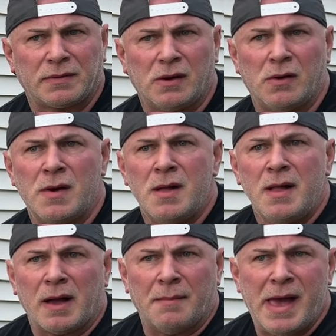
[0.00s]
So
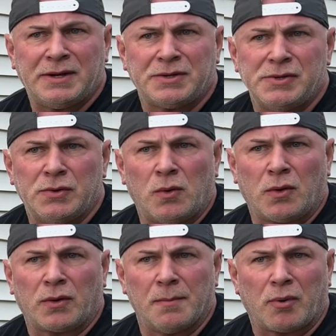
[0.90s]
imagine
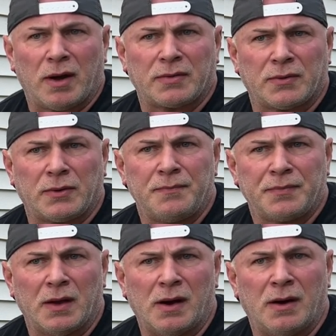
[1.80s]
your compressor
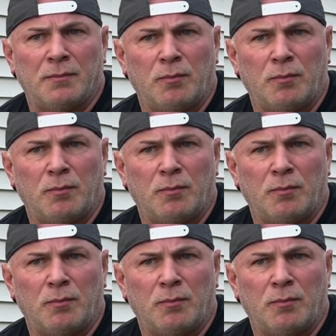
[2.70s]
uh,